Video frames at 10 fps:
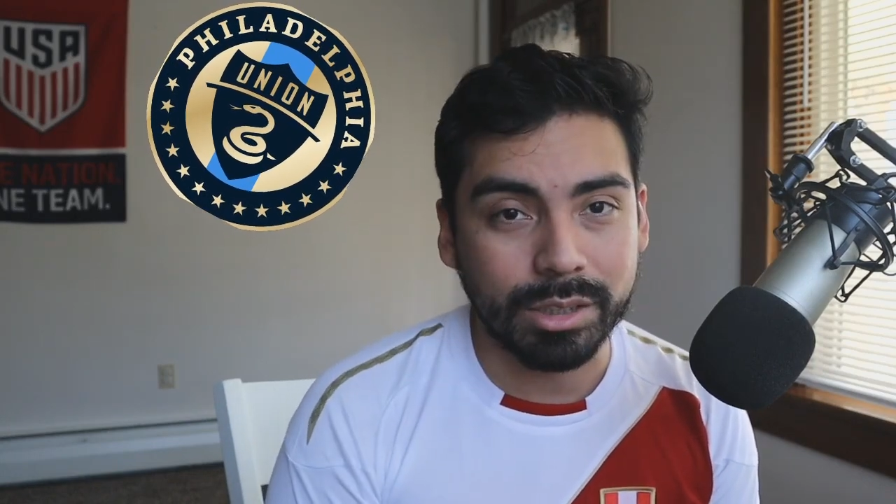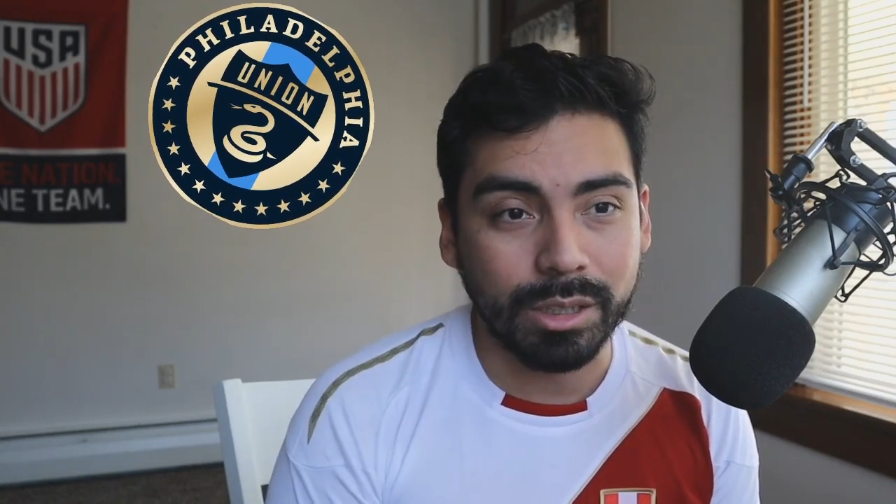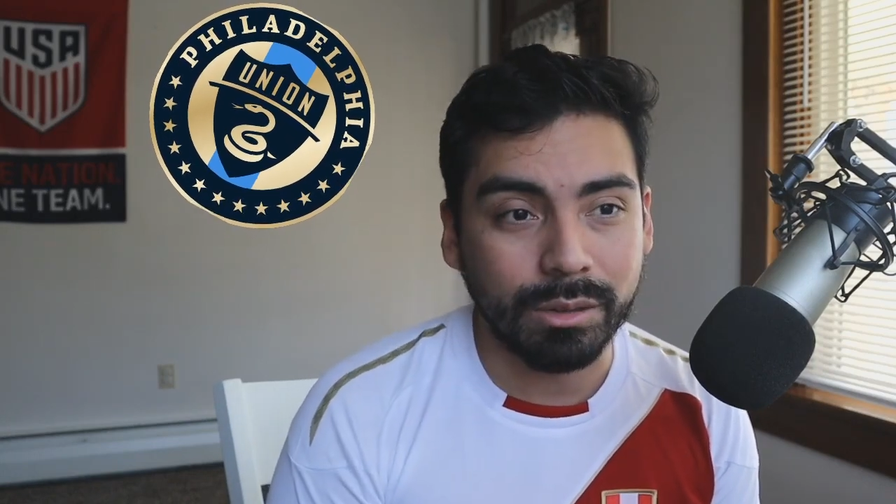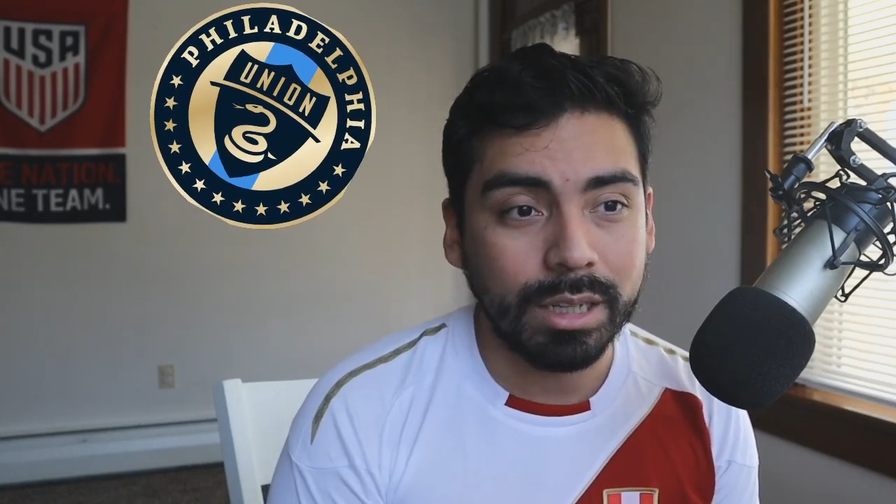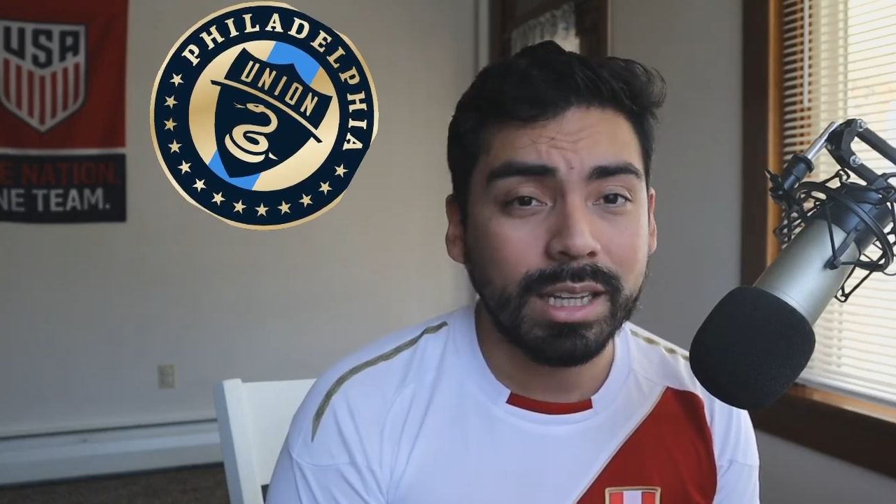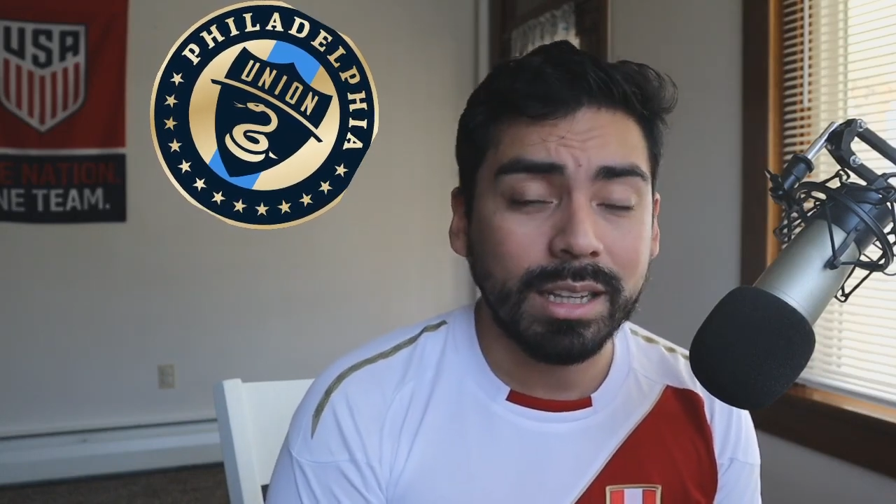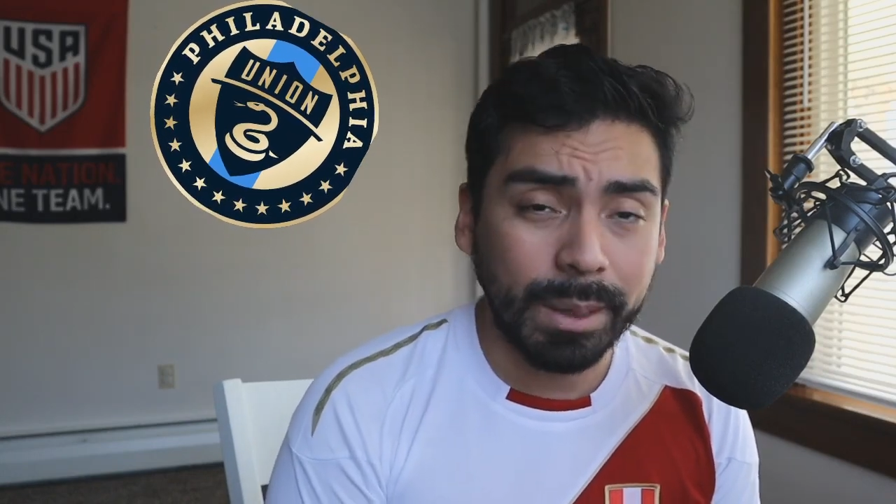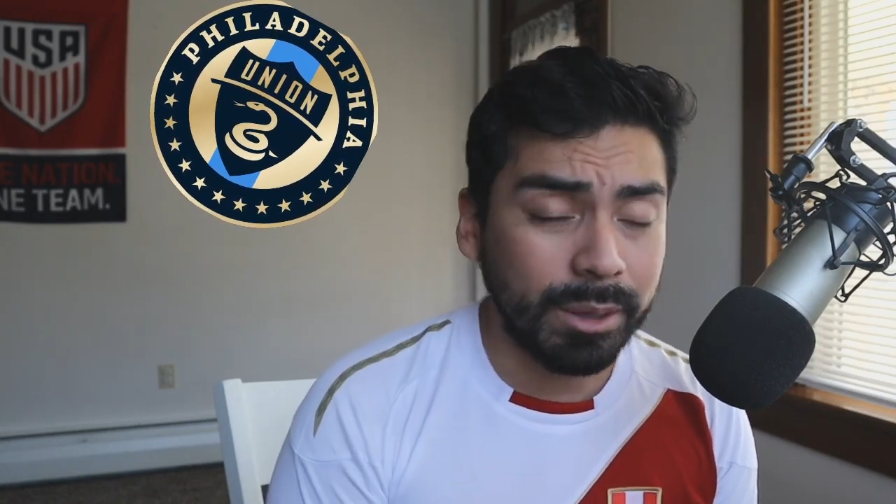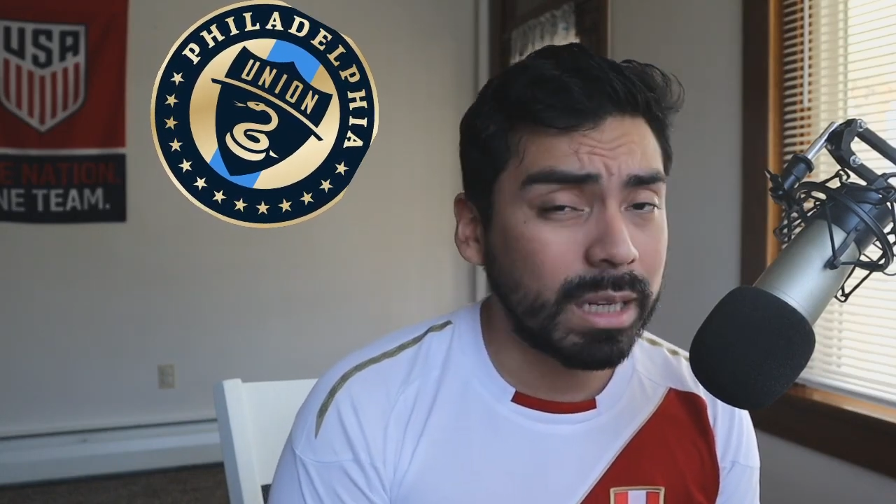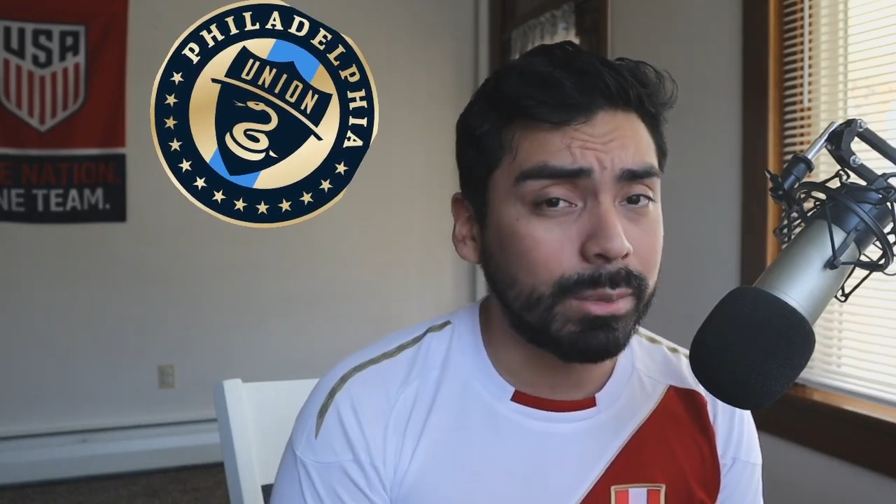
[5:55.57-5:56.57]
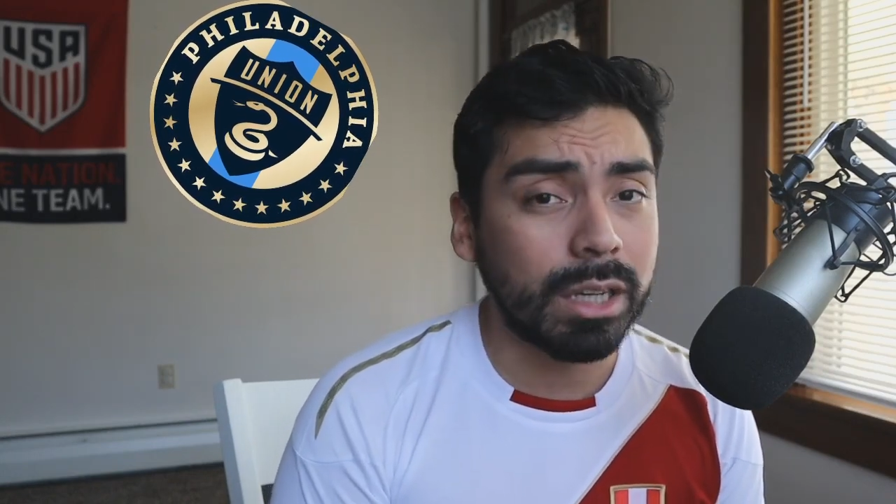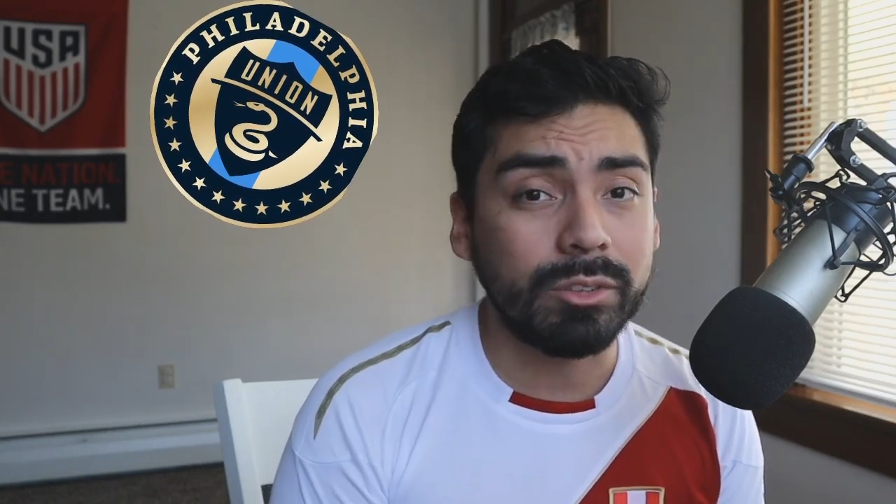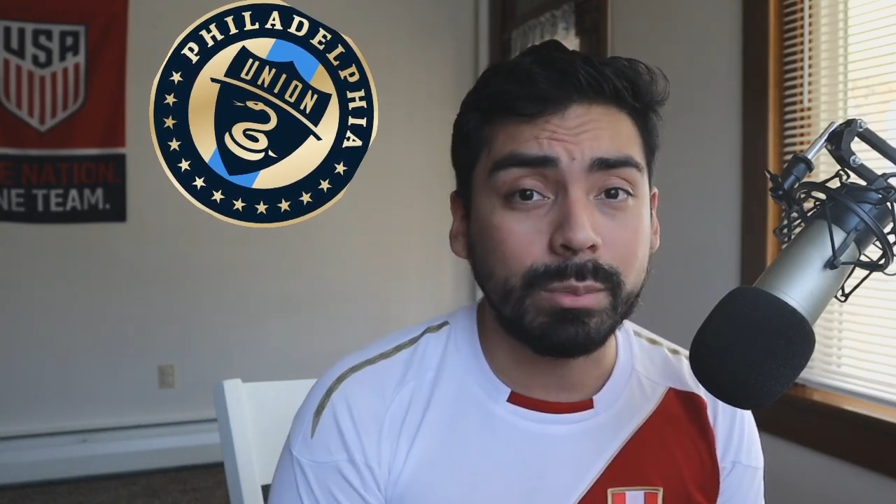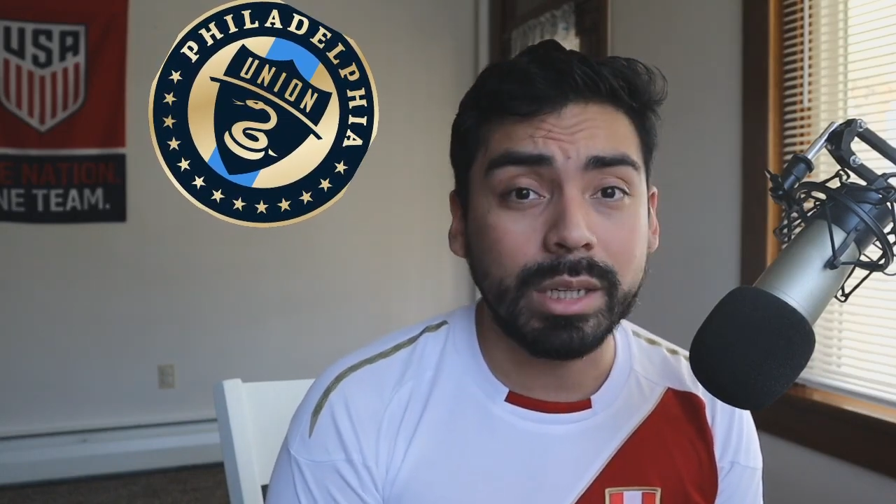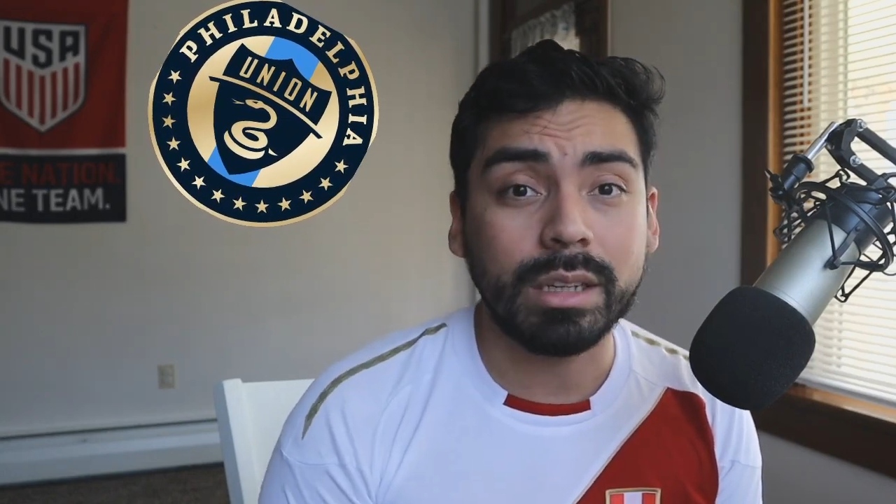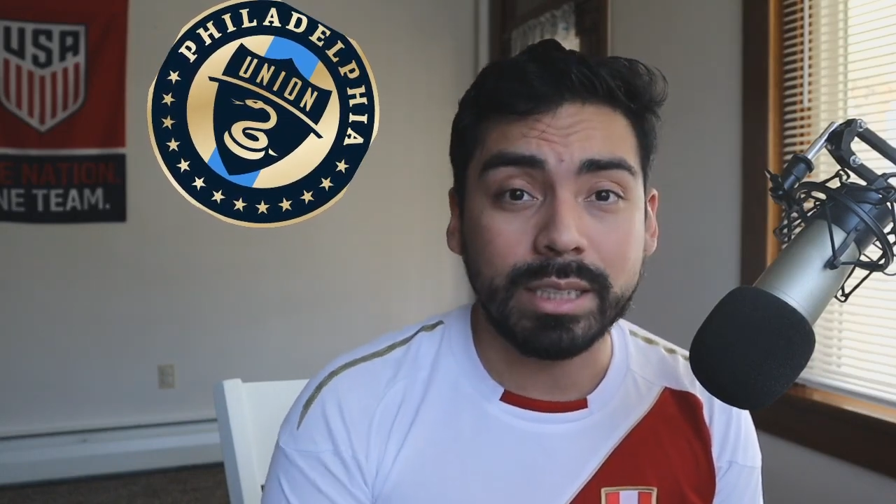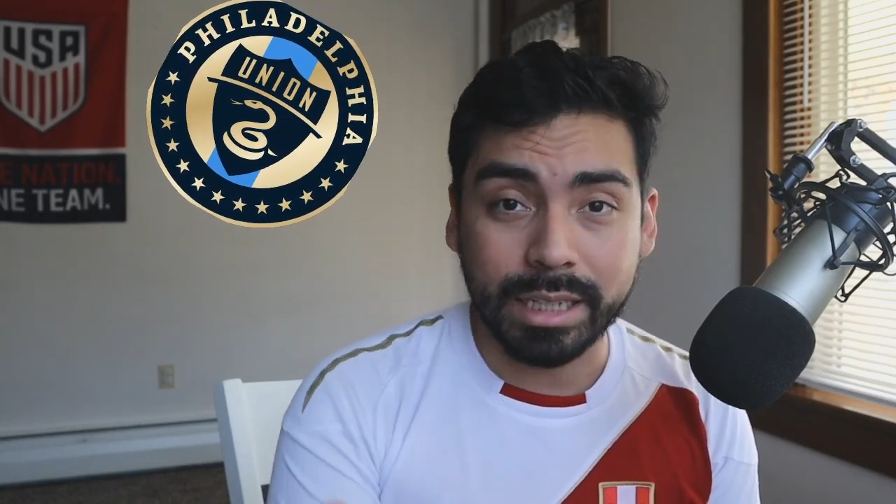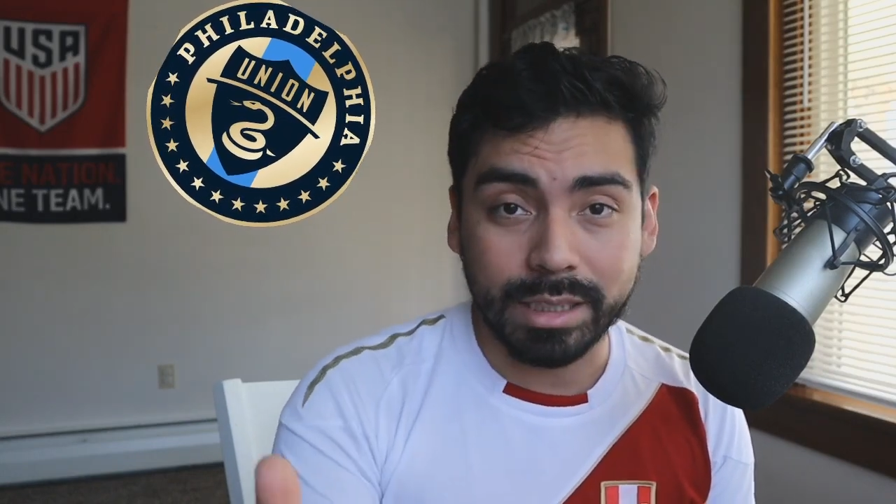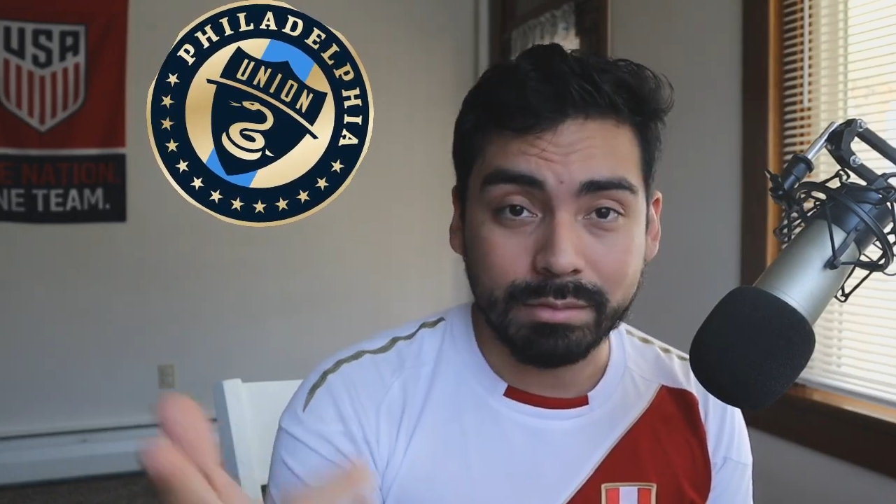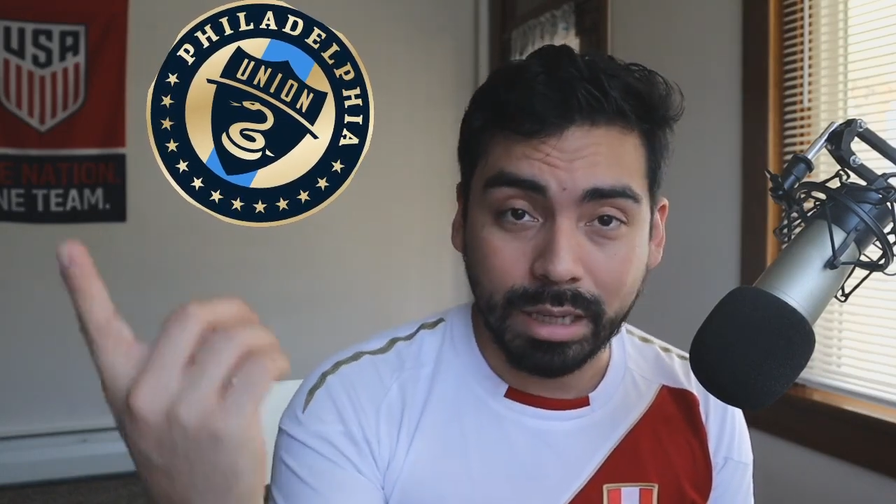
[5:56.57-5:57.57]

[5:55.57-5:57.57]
So let me know down below if you'll be attending.